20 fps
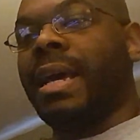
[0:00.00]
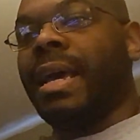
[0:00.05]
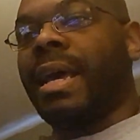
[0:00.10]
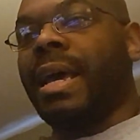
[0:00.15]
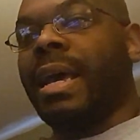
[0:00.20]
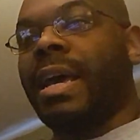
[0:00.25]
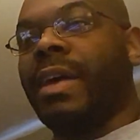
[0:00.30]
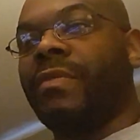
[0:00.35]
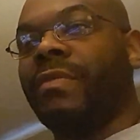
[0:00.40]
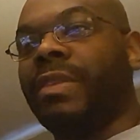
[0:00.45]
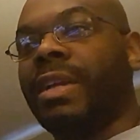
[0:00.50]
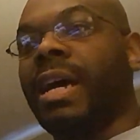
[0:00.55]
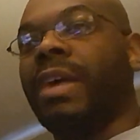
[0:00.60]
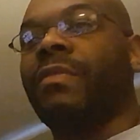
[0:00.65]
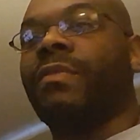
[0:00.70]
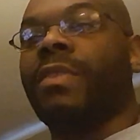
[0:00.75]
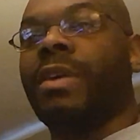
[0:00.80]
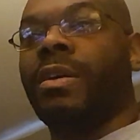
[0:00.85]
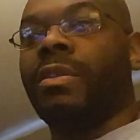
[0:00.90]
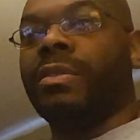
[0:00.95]
have not
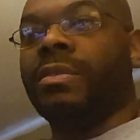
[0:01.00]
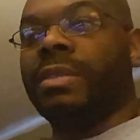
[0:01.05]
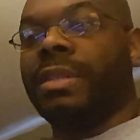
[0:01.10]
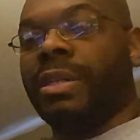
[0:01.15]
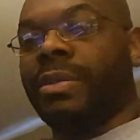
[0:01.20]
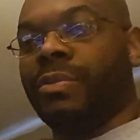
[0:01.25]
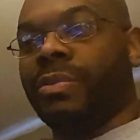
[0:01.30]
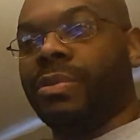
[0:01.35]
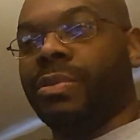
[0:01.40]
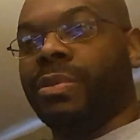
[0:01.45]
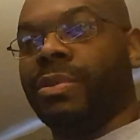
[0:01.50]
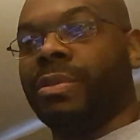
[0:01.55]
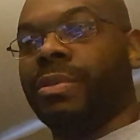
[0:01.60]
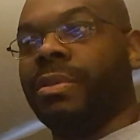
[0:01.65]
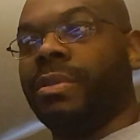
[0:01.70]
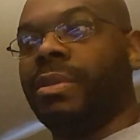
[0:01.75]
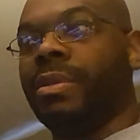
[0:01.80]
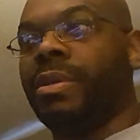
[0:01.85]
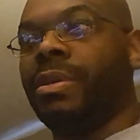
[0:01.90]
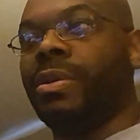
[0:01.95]
followed that rule
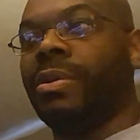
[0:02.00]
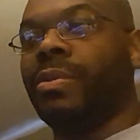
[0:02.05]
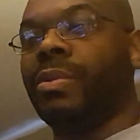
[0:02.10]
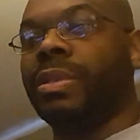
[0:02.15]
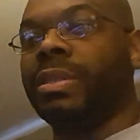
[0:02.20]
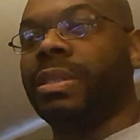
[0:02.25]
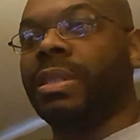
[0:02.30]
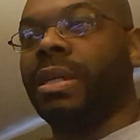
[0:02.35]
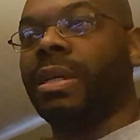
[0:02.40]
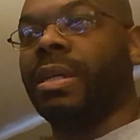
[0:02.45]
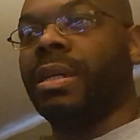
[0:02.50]
was